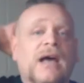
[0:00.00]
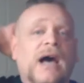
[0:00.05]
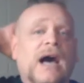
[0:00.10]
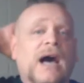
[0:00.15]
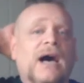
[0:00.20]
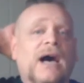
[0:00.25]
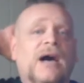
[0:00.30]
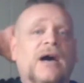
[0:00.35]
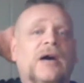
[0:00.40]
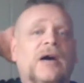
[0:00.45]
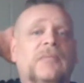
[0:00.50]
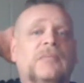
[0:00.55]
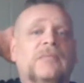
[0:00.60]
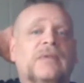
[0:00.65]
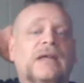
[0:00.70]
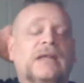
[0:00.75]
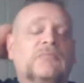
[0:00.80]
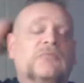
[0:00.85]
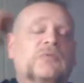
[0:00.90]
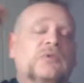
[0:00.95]

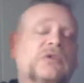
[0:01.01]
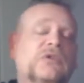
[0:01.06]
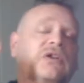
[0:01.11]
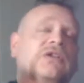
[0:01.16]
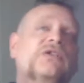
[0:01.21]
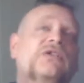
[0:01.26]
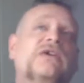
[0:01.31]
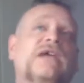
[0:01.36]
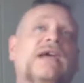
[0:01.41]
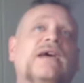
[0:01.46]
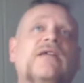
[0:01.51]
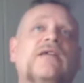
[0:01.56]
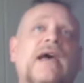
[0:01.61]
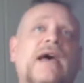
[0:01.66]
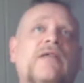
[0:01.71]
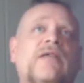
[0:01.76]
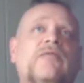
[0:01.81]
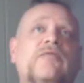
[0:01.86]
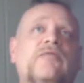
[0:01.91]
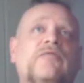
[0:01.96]
and we're going to look
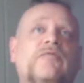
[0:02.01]
at